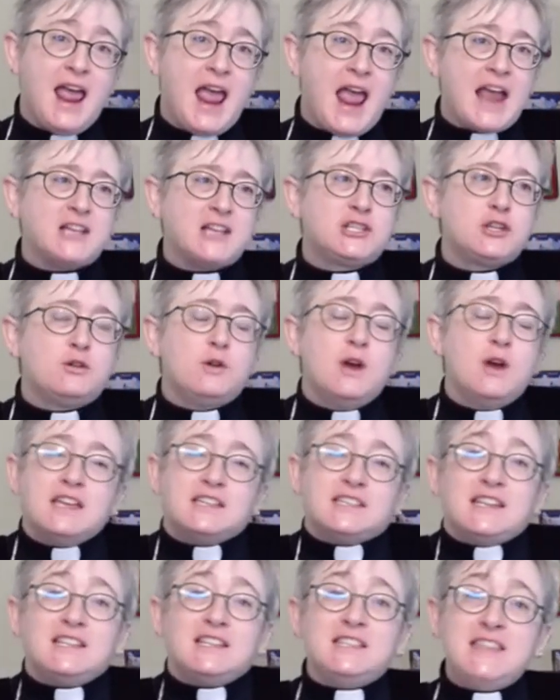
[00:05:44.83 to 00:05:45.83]
And so
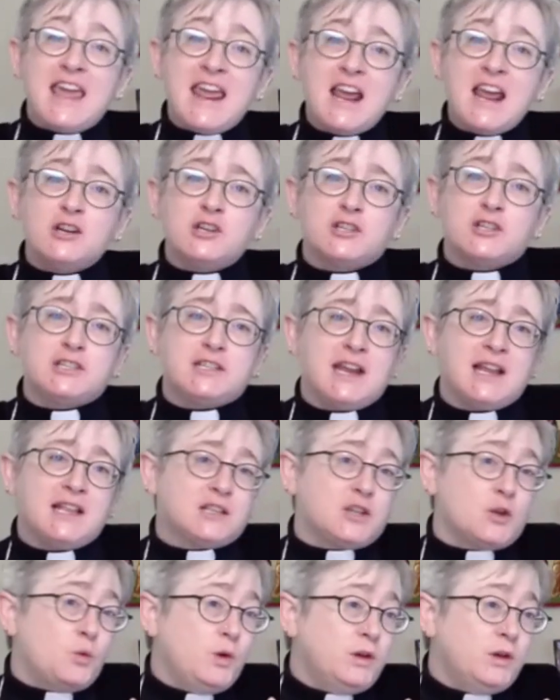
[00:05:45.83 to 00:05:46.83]
since they understand that
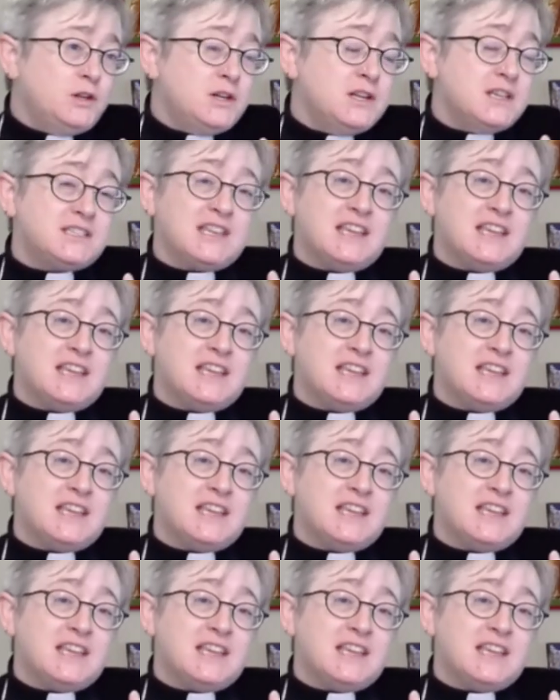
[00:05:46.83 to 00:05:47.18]
the wilderness